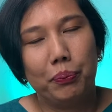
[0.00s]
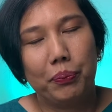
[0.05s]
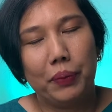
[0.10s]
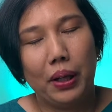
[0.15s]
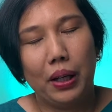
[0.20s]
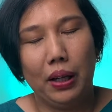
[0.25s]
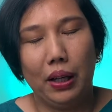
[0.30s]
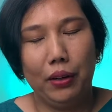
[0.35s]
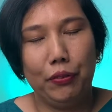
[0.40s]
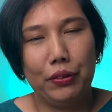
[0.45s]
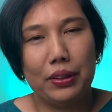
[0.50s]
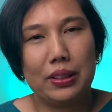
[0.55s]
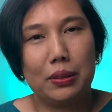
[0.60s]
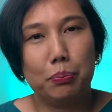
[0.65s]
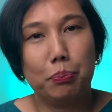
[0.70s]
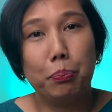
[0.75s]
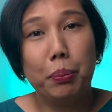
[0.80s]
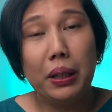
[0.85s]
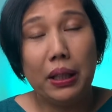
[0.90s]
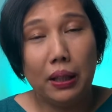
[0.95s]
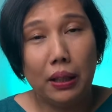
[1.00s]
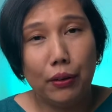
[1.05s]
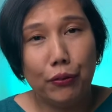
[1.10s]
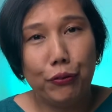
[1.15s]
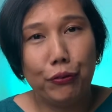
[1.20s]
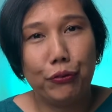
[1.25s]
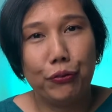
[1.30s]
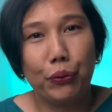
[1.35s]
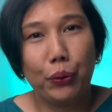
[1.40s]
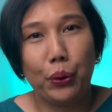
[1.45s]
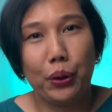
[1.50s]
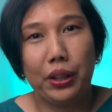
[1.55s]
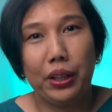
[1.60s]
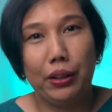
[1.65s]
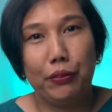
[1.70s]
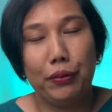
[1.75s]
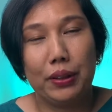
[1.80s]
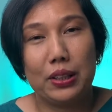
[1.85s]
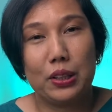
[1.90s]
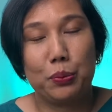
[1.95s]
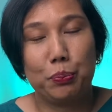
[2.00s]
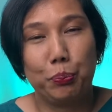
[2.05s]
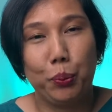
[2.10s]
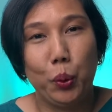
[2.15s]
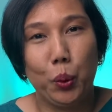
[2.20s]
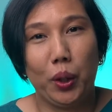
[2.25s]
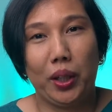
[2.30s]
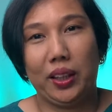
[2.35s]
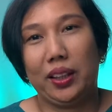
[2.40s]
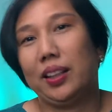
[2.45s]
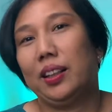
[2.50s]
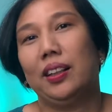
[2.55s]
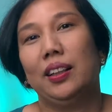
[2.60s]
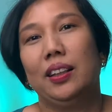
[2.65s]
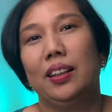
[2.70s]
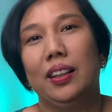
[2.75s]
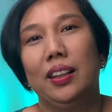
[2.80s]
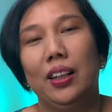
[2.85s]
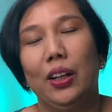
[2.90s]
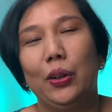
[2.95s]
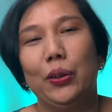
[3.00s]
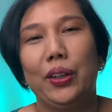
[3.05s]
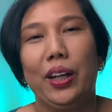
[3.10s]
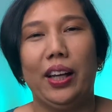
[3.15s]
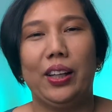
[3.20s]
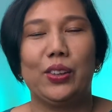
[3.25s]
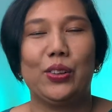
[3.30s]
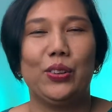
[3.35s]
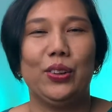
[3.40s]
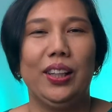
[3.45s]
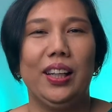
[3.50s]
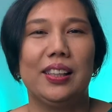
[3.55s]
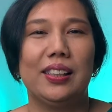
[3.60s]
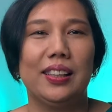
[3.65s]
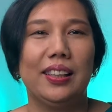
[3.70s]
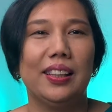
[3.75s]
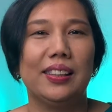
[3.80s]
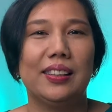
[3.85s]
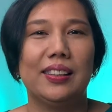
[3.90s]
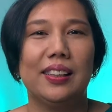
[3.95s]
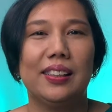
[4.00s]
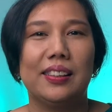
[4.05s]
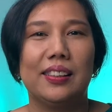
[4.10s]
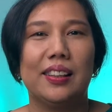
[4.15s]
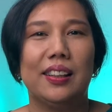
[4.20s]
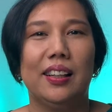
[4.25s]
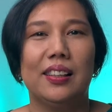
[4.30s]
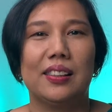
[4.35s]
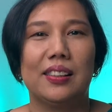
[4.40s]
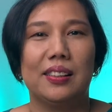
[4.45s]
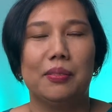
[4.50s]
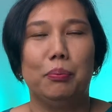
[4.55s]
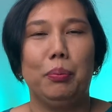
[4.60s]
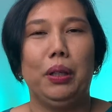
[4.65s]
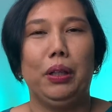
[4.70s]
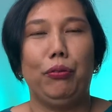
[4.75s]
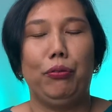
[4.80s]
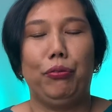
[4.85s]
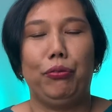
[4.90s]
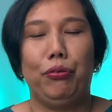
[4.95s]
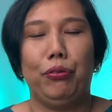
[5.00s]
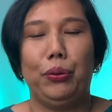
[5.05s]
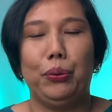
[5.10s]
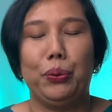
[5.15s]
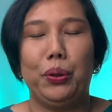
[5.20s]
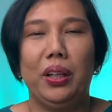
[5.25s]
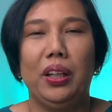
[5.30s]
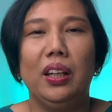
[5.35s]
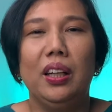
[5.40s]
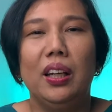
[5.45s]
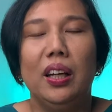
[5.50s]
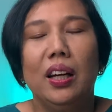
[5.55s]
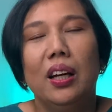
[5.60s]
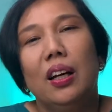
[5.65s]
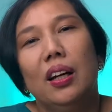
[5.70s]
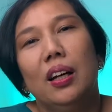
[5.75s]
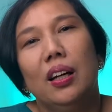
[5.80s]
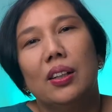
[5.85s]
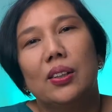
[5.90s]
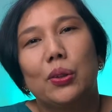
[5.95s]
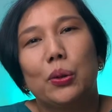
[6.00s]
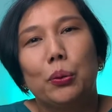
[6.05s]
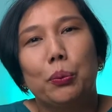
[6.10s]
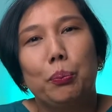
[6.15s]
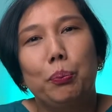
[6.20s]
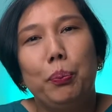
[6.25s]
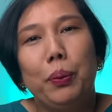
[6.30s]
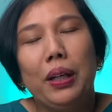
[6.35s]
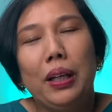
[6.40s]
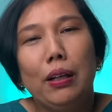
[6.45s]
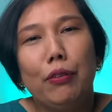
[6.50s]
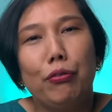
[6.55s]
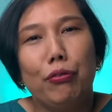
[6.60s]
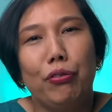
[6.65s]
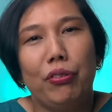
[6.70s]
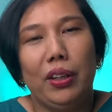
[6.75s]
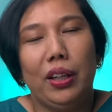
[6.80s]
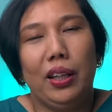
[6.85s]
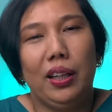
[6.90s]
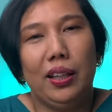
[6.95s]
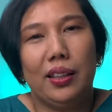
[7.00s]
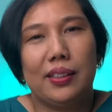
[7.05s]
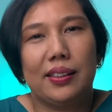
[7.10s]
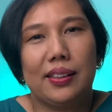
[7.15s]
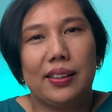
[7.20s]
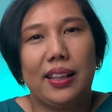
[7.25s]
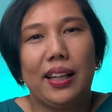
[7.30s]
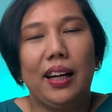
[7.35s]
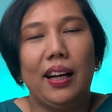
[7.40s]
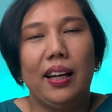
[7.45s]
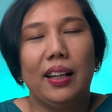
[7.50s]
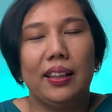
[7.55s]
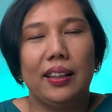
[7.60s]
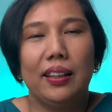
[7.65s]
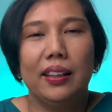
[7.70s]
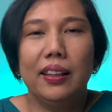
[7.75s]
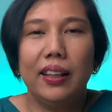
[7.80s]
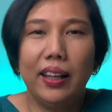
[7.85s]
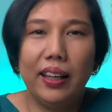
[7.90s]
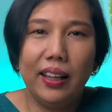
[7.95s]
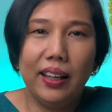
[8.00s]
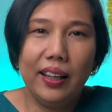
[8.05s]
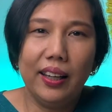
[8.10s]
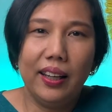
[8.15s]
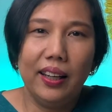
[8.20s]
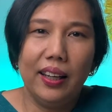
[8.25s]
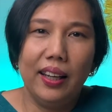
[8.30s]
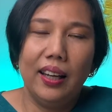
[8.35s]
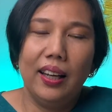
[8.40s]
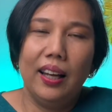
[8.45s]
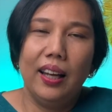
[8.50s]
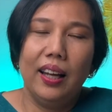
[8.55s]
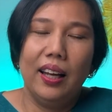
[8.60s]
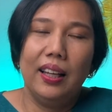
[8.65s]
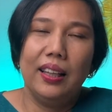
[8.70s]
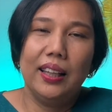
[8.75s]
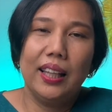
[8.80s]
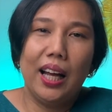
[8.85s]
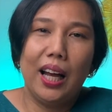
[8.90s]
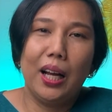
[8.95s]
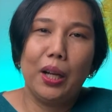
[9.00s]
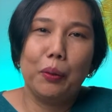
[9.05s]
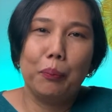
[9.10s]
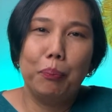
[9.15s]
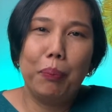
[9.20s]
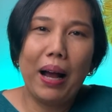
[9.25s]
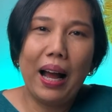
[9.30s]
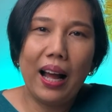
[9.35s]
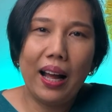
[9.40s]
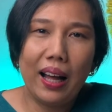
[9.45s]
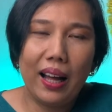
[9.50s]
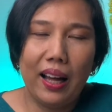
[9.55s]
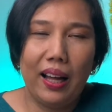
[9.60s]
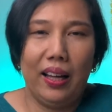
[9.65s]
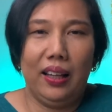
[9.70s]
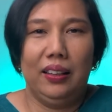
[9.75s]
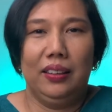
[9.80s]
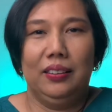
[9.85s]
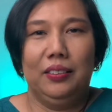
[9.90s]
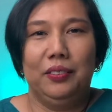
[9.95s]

if it's beef or if it's pork. Okay, so let's discuss beef. Okay, so beef is carne ng baka.